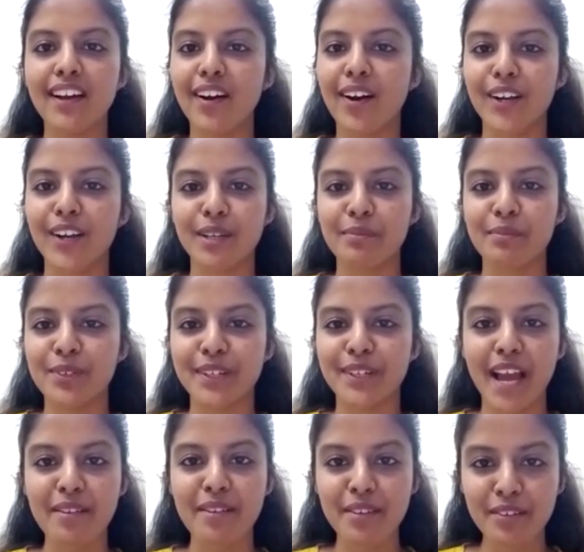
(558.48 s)
or the
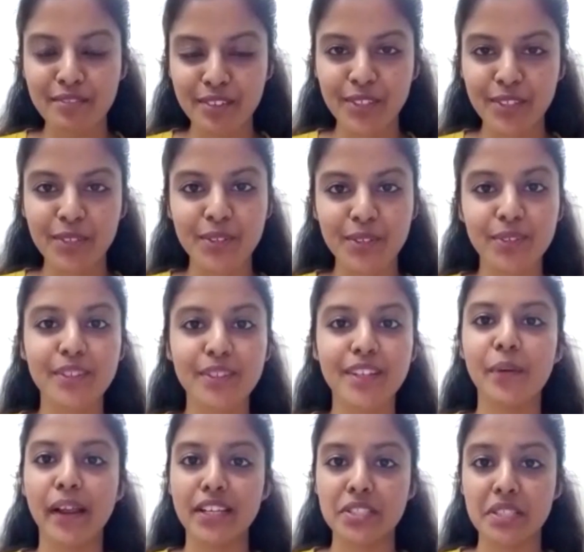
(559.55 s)
program if you don't do the
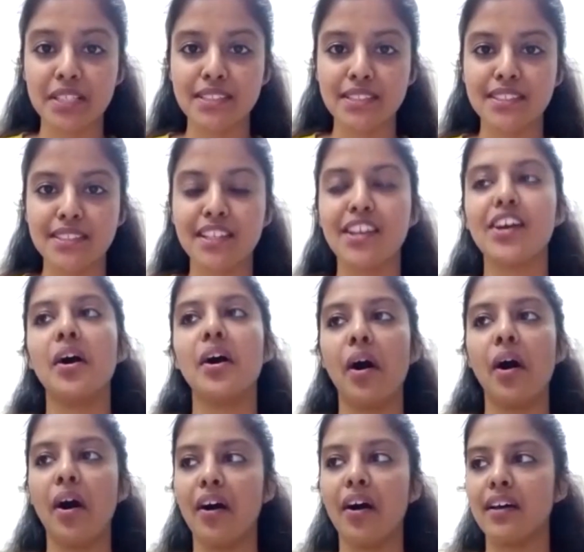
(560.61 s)
questions.
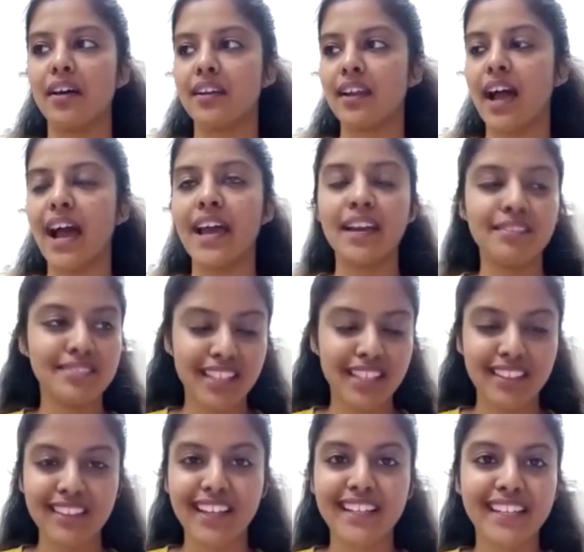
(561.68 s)
Or I have
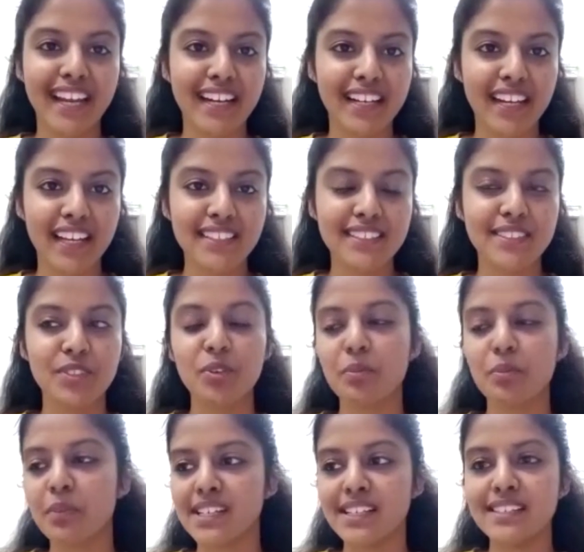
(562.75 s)
seen the attendance,
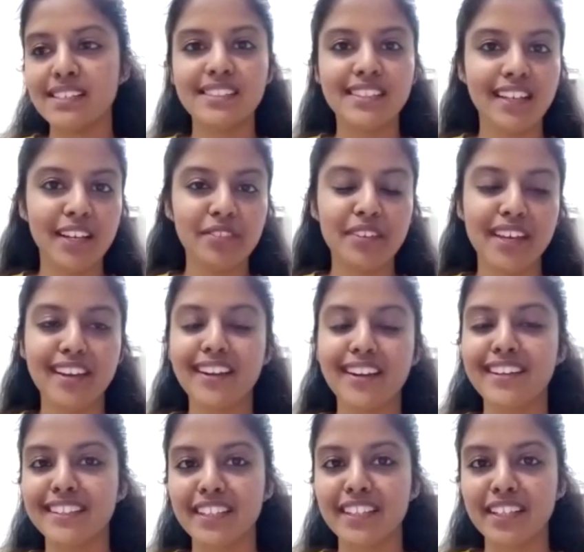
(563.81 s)
nobody's here, where
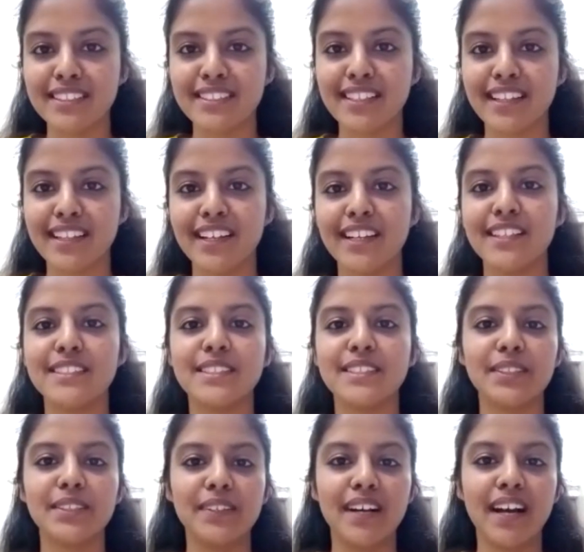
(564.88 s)
are others?
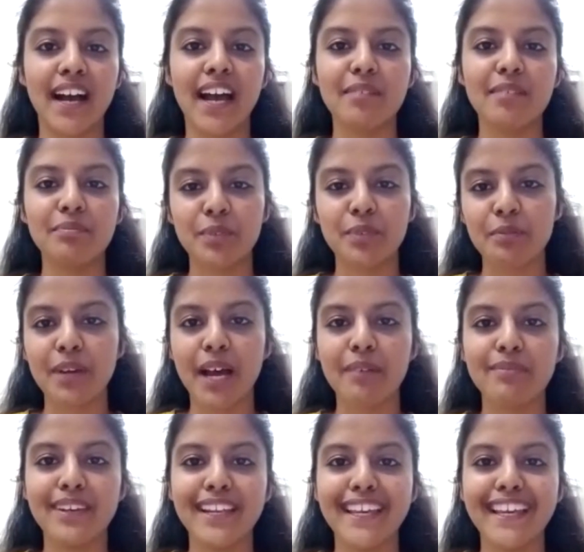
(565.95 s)
So okay. I'm
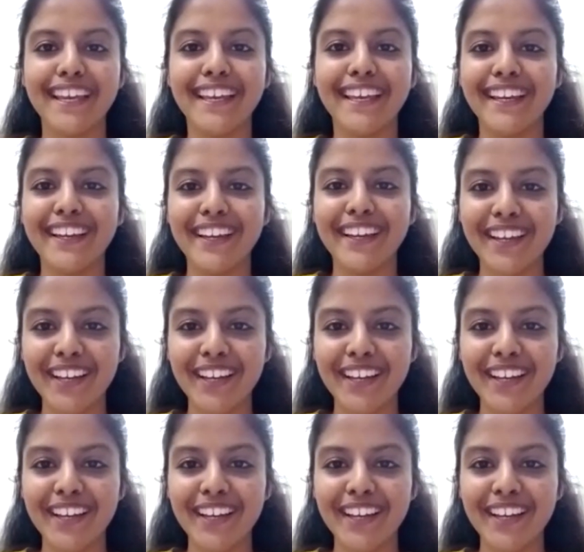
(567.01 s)
probably